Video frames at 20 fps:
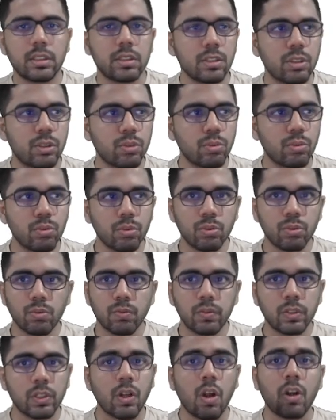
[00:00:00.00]
you
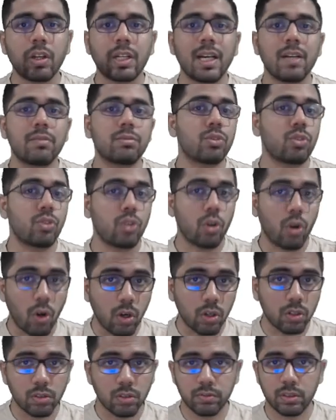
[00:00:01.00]
would not have
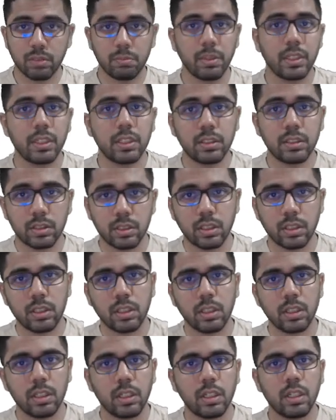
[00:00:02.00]
thought of remainders
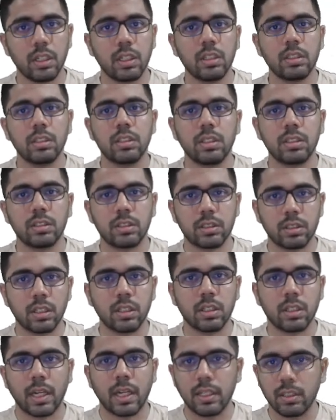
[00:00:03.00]
in this
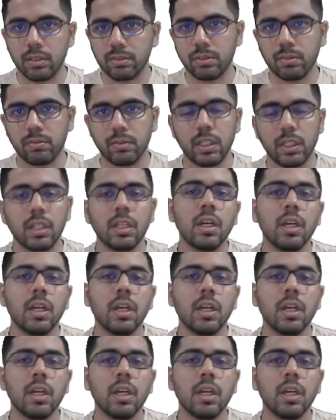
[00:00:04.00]
kind of a way,